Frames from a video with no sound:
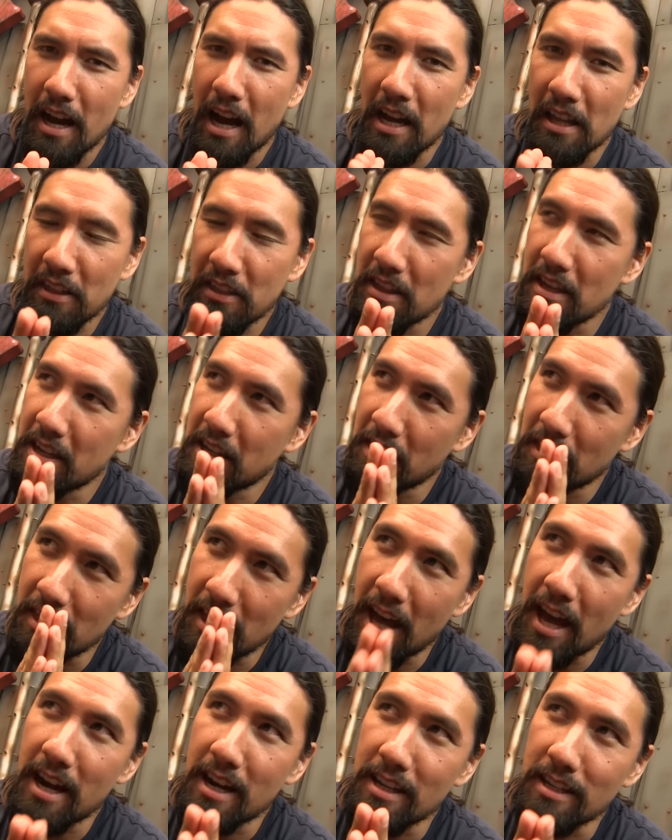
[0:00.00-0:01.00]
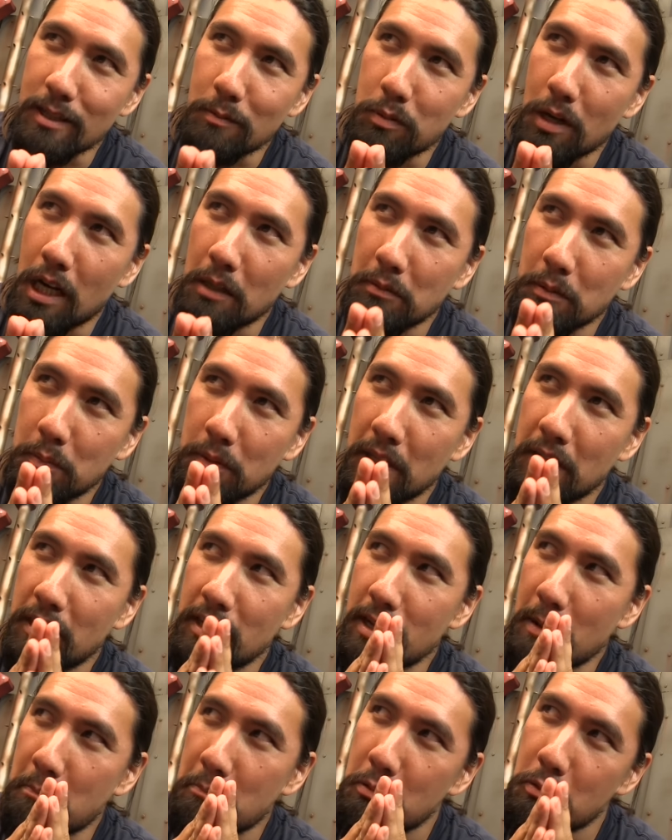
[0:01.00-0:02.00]
I think that is probably
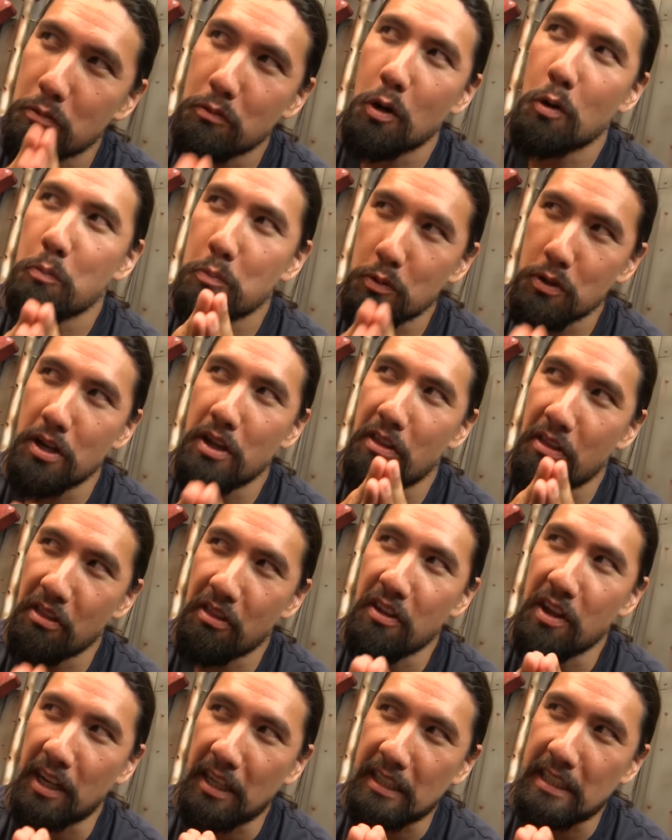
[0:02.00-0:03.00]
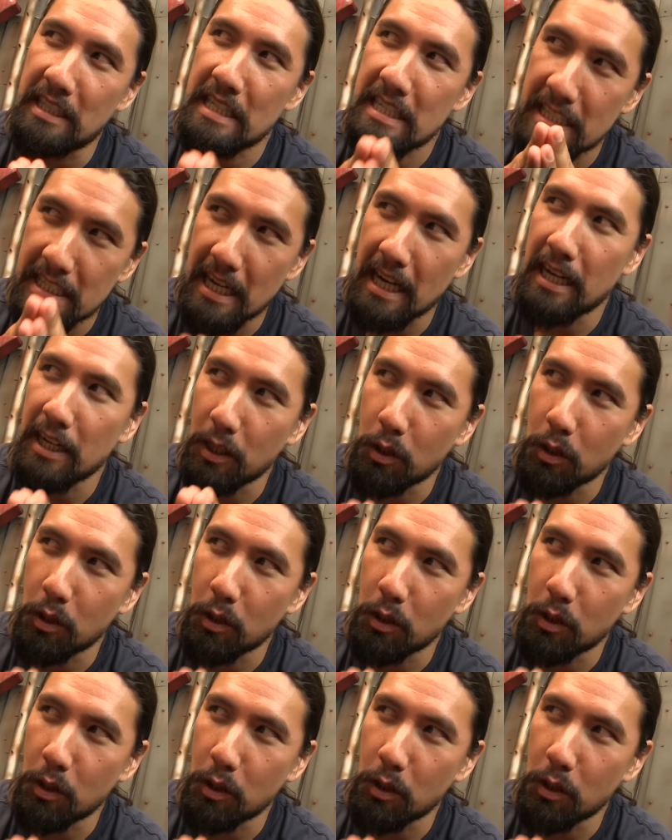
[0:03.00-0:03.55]
the appropriate thing to say